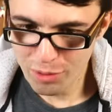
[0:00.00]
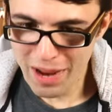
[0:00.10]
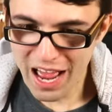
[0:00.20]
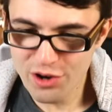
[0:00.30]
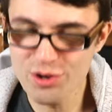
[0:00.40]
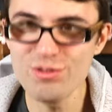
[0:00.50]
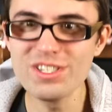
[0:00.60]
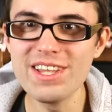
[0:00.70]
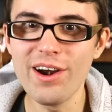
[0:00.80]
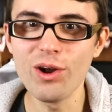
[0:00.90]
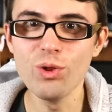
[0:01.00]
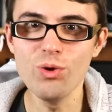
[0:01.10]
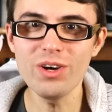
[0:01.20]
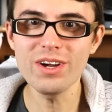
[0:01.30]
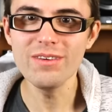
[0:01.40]
your bad news there,
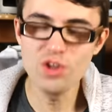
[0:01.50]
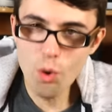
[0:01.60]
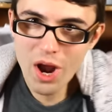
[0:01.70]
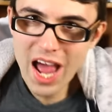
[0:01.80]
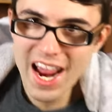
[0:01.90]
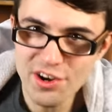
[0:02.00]
Luke. Do what I